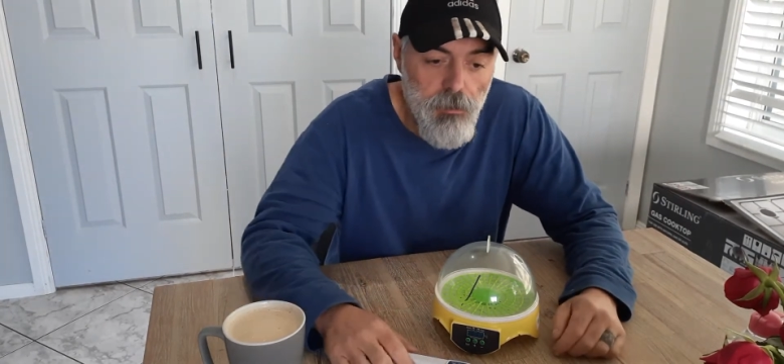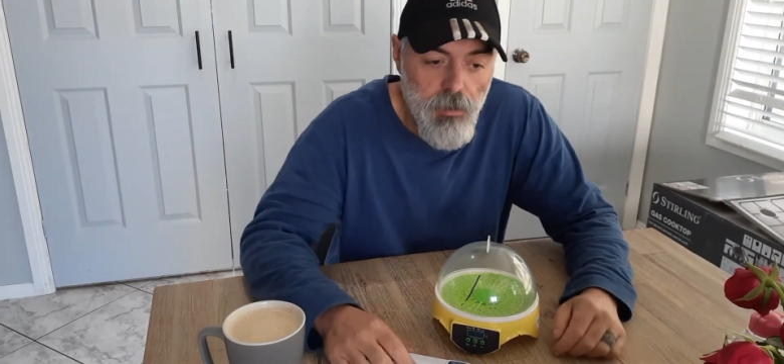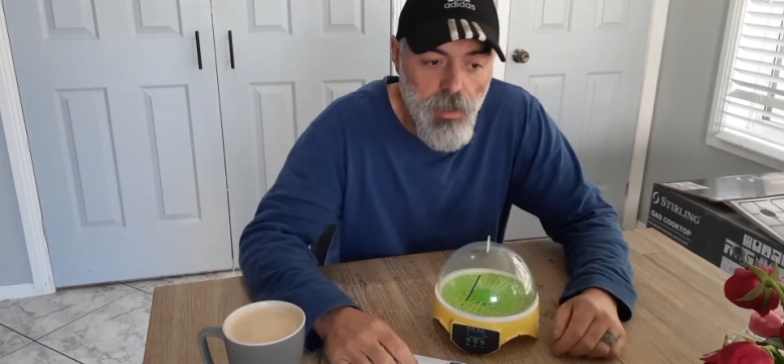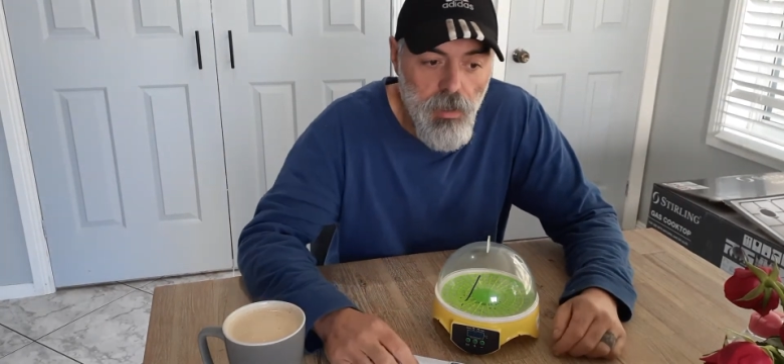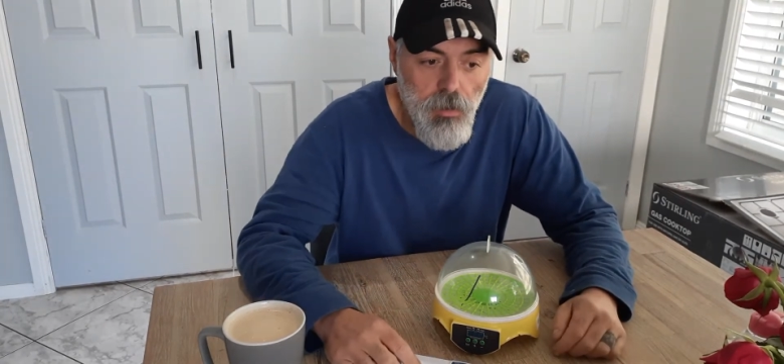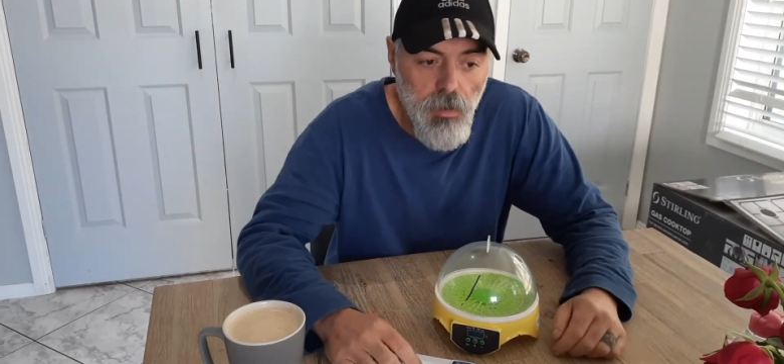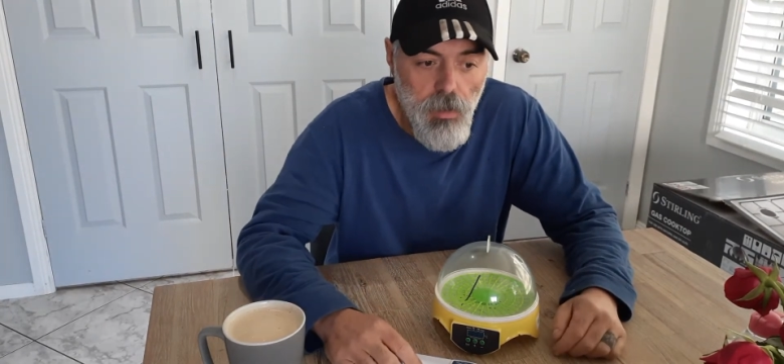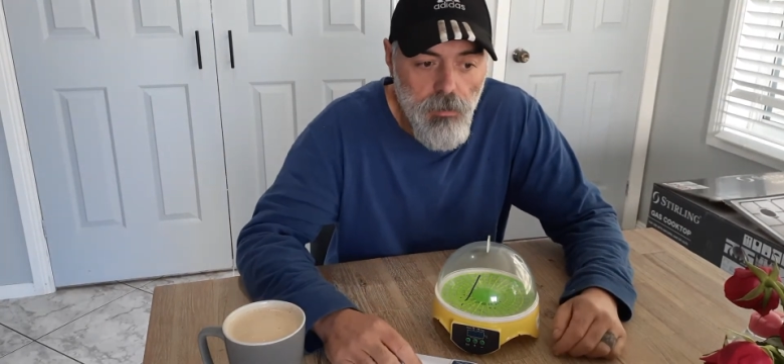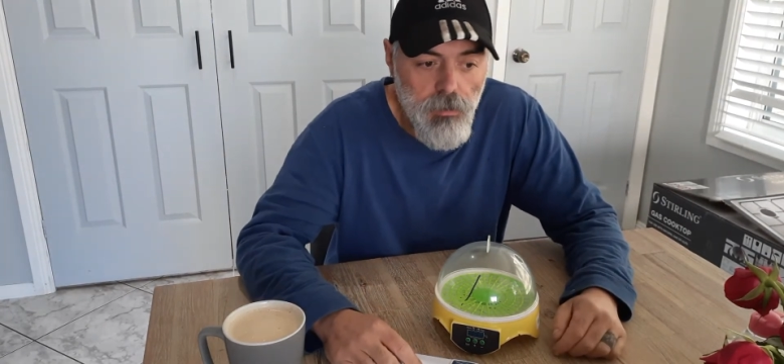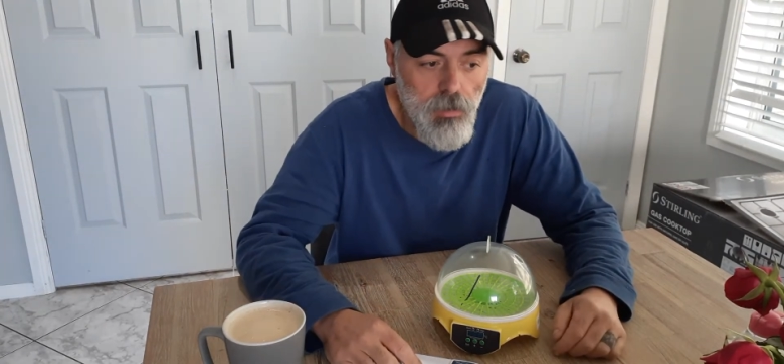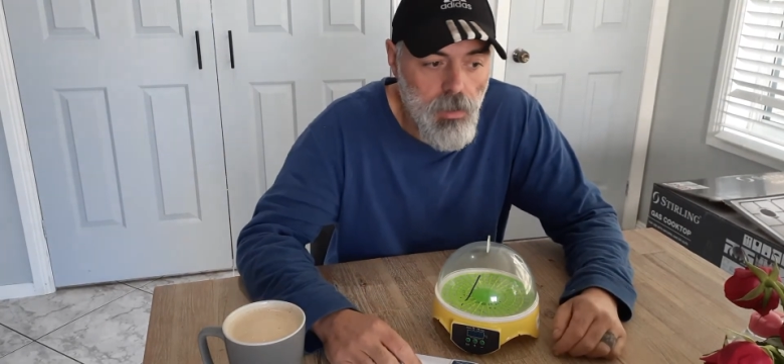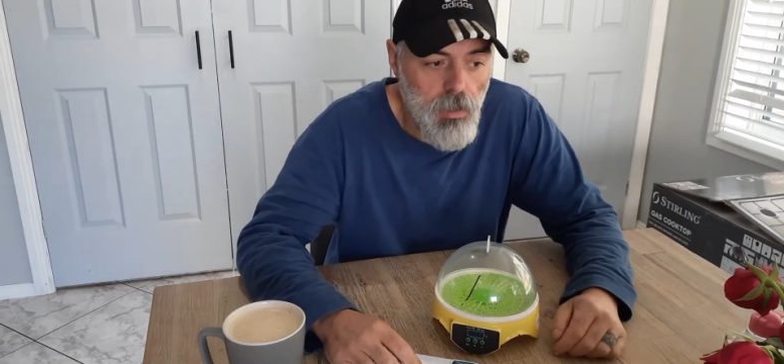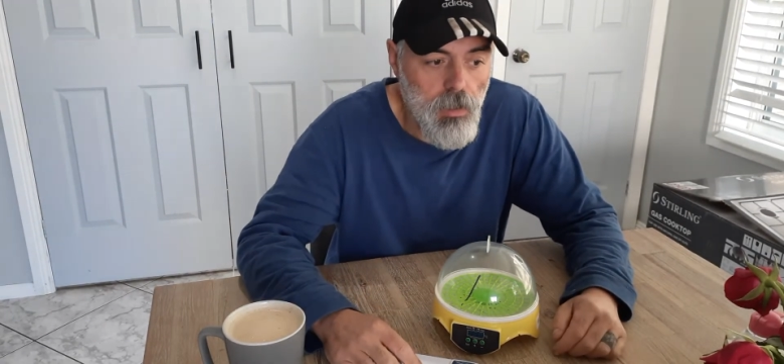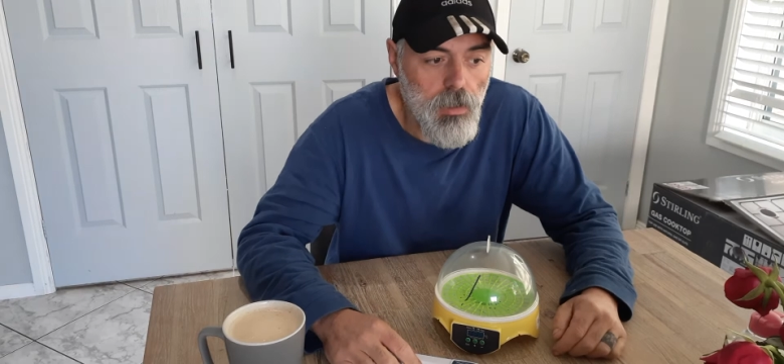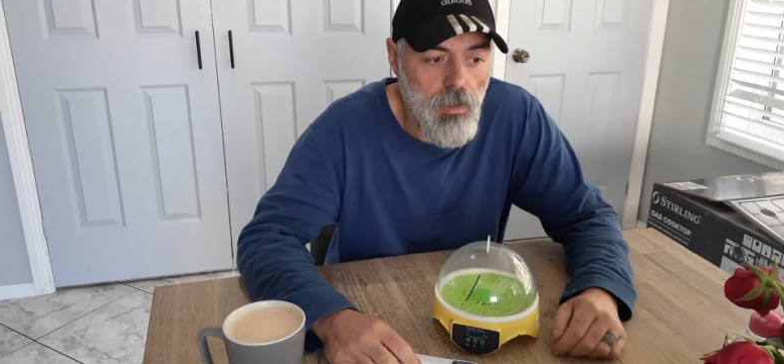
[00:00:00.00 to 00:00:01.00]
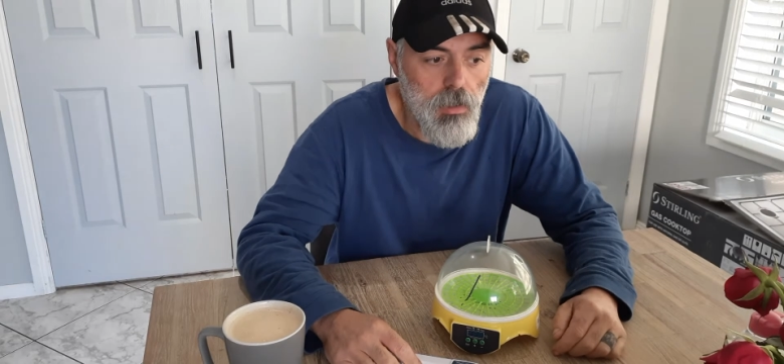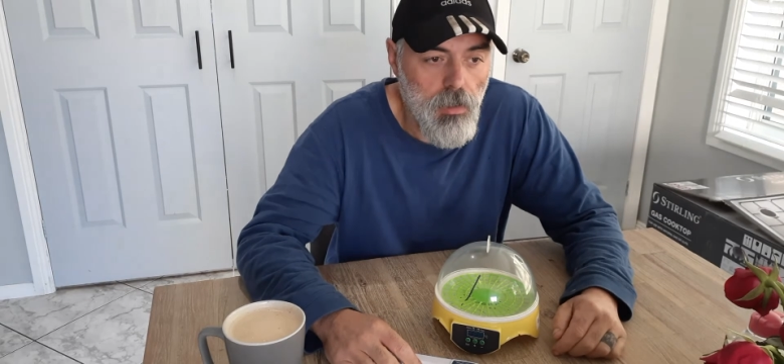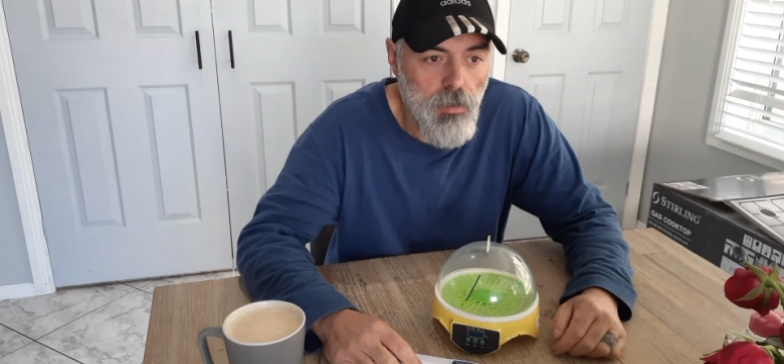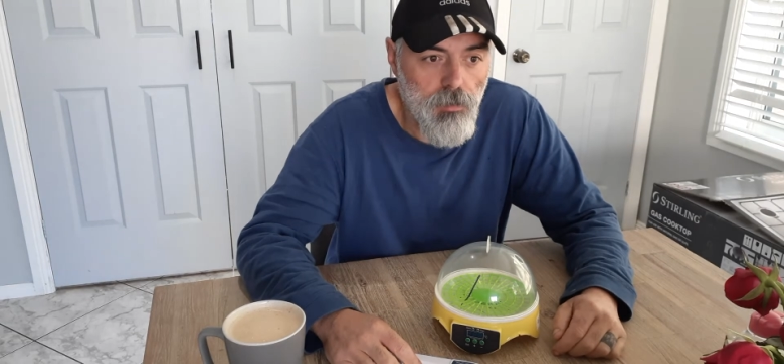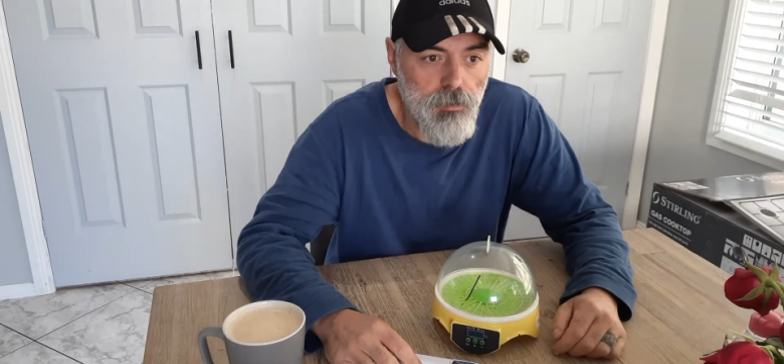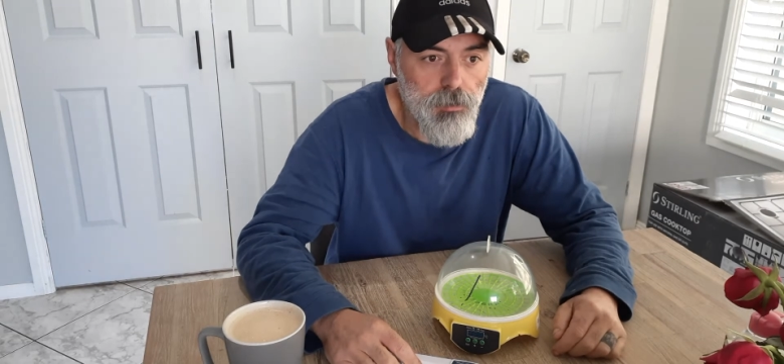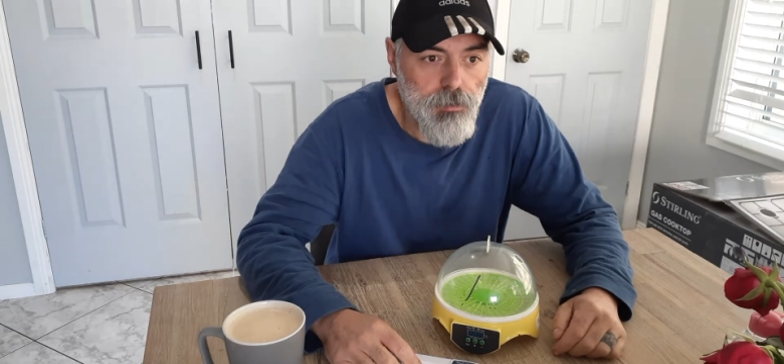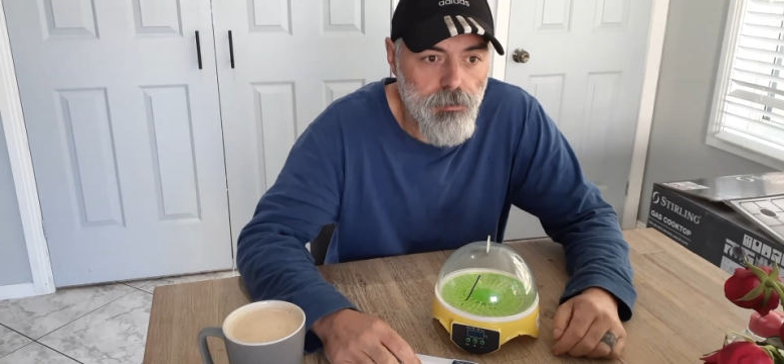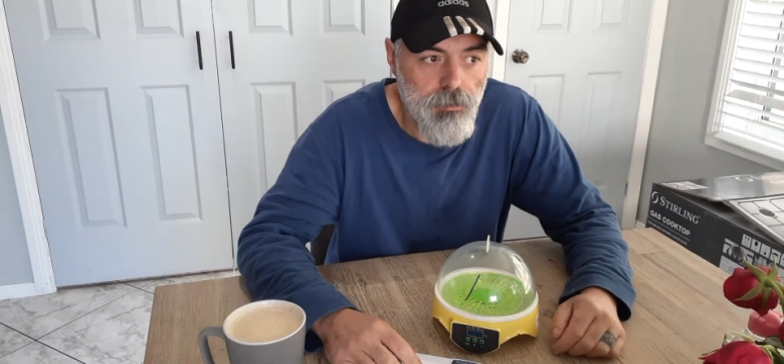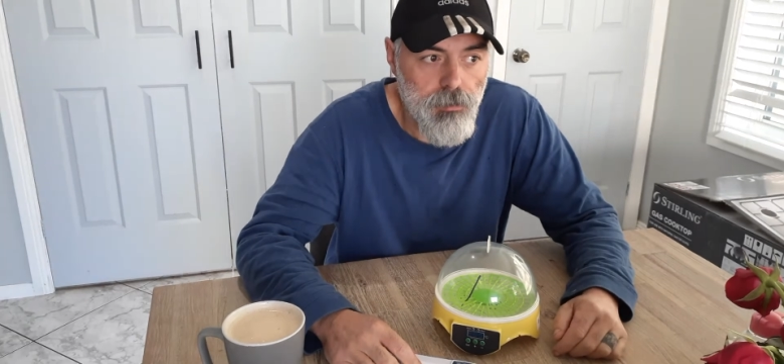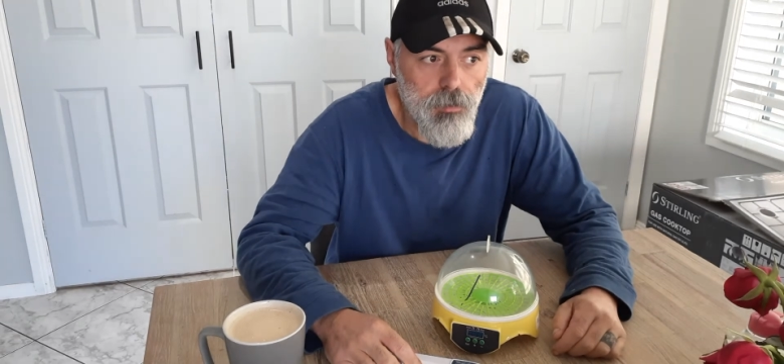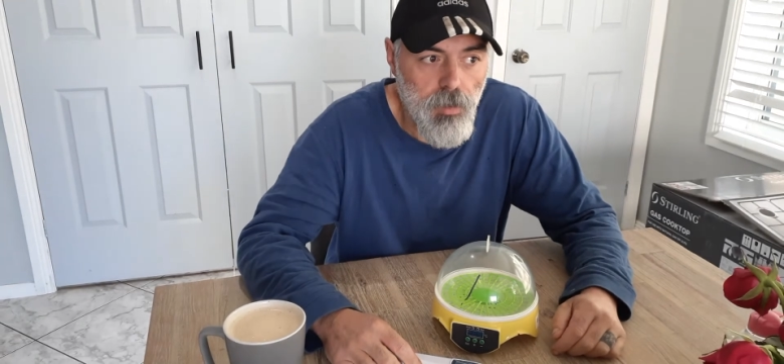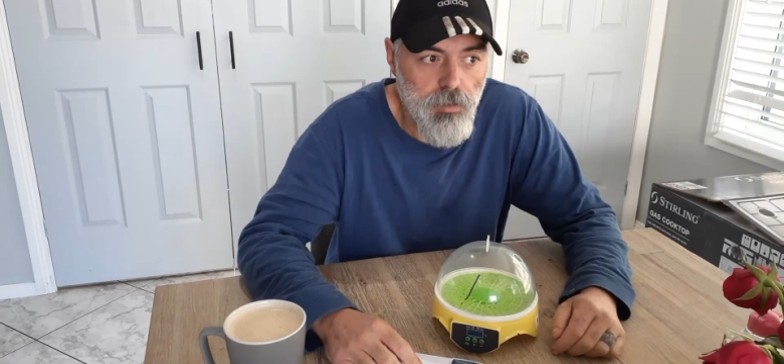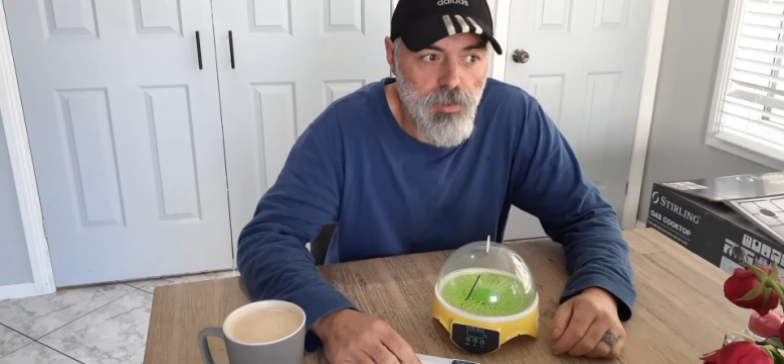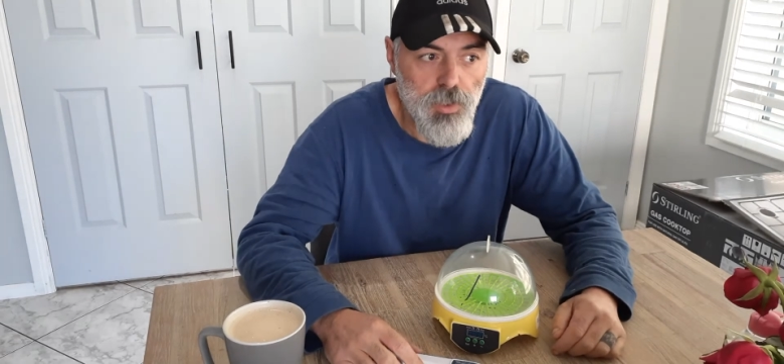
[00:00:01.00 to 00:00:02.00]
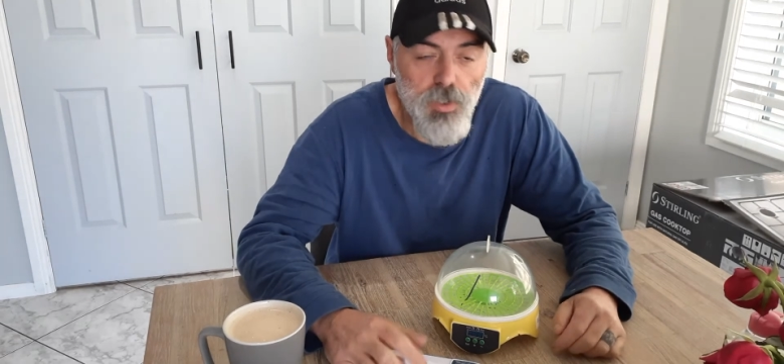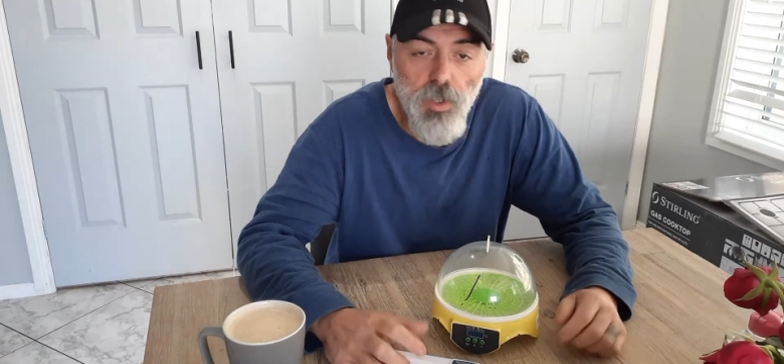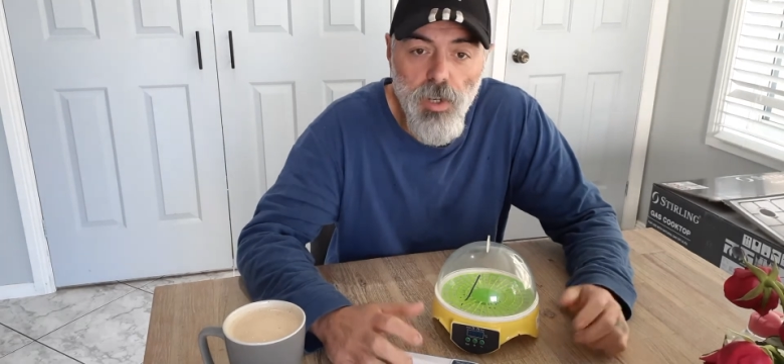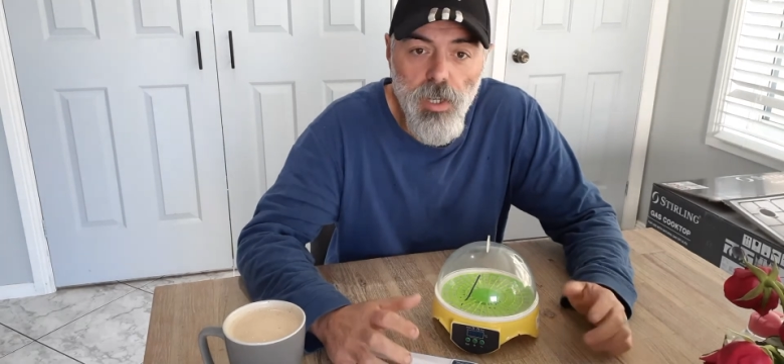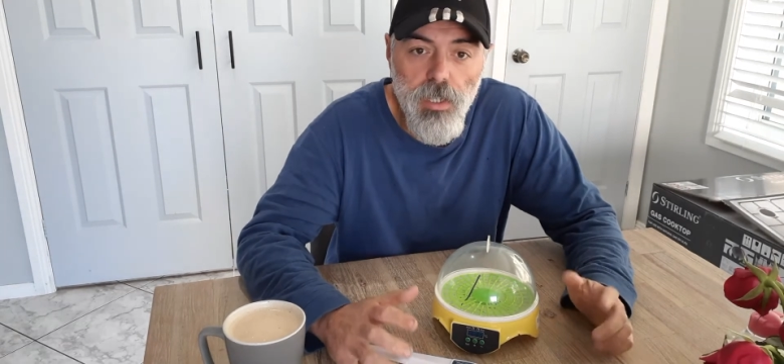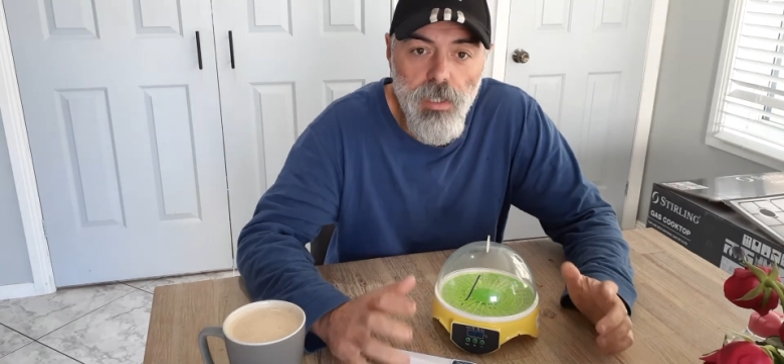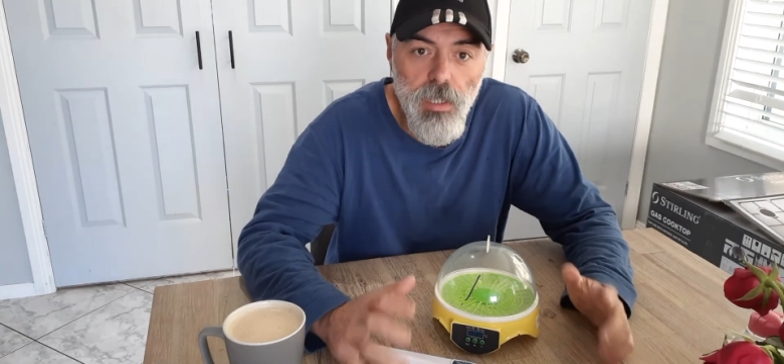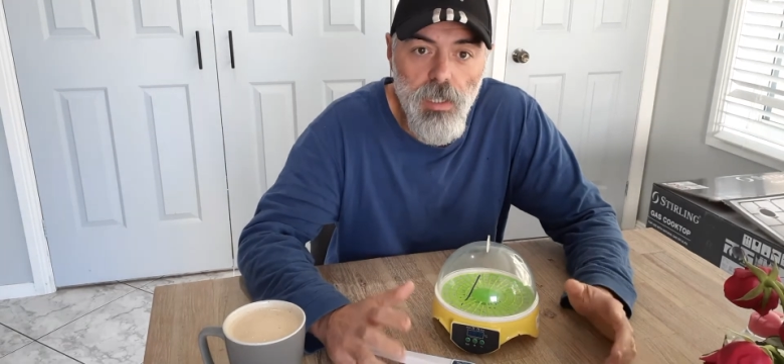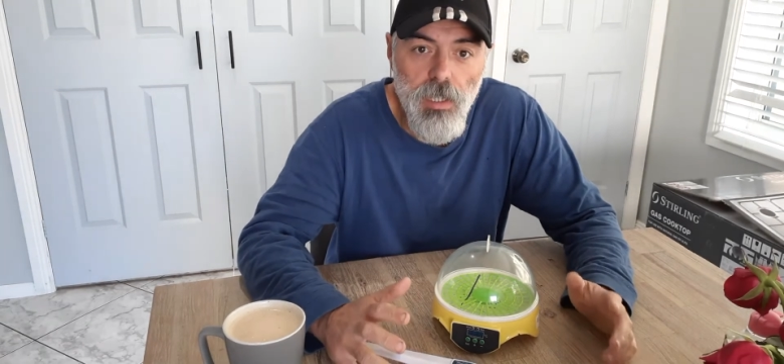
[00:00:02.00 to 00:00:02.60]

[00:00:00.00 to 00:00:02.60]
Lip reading: now. I've tried